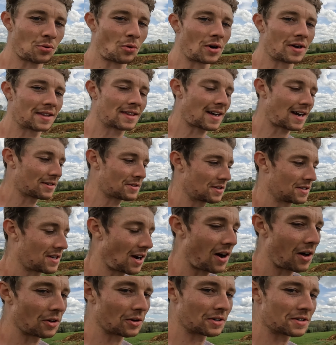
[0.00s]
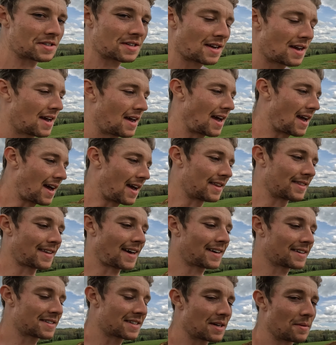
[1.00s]
$20,000, and
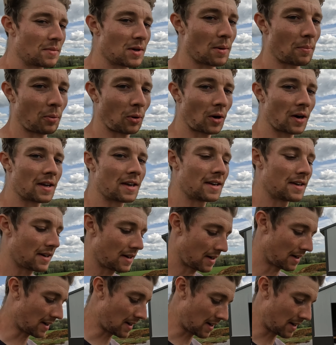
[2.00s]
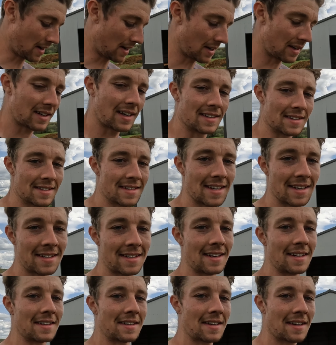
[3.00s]
that is gonna be a pretty
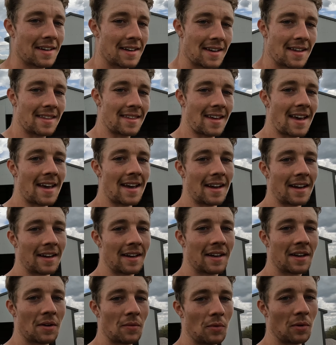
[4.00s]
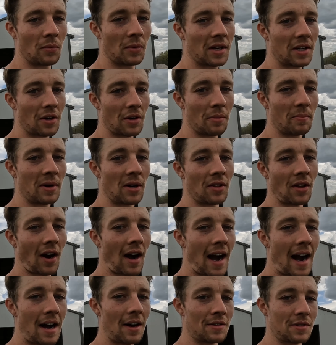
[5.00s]
consistent thing when we go to build our
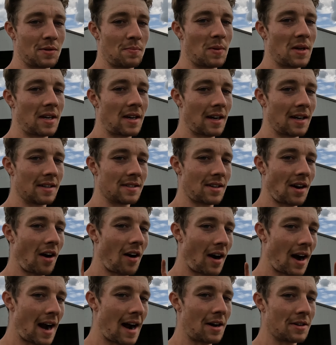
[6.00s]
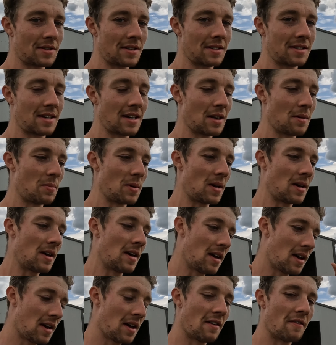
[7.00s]
house, because our house is gonna be
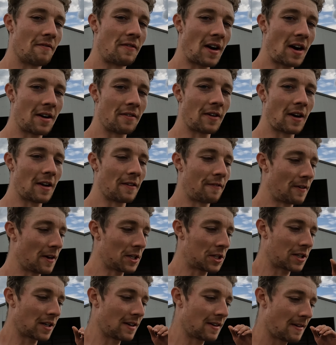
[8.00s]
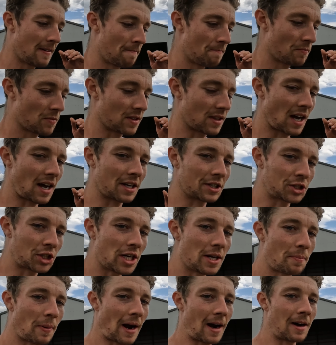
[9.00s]
very, very efficient. not a
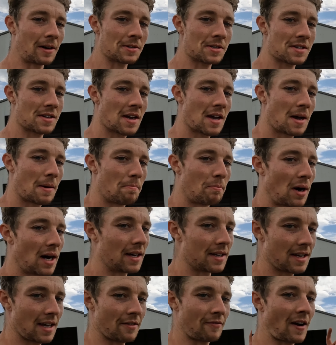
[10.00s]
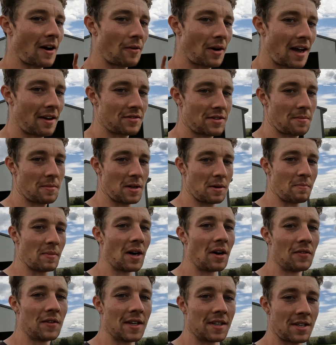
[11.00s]
cheap house, but if I were to have somebody
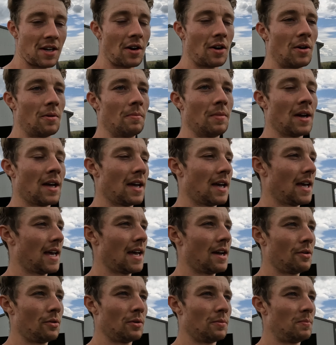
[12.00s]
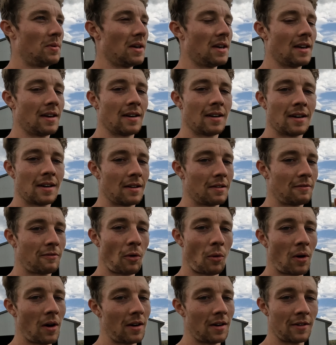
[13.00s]
build this home, it would be
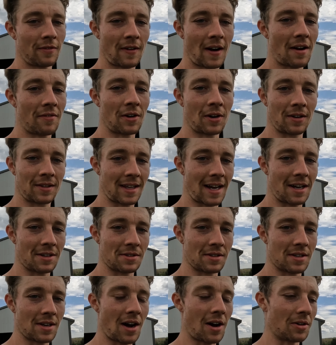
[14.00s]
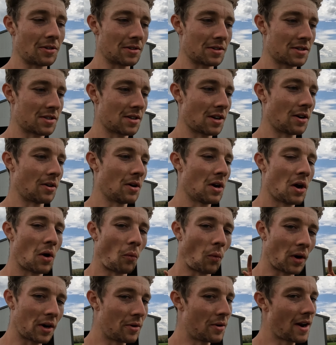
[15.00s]
$400,000–$500,000. So
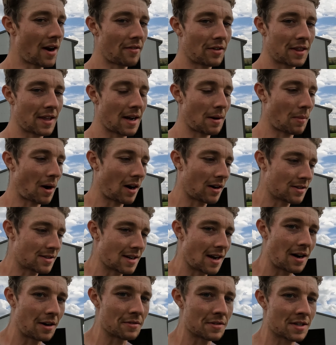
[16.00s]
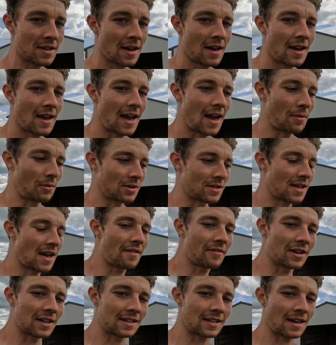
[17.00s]
we're doing everything by ourselves and we're
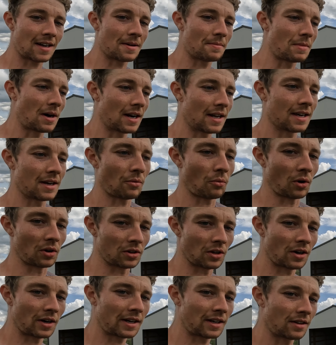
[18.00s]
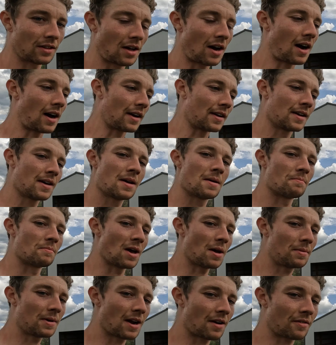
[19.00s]
saving a ton of money. We're learning a lot. Maybe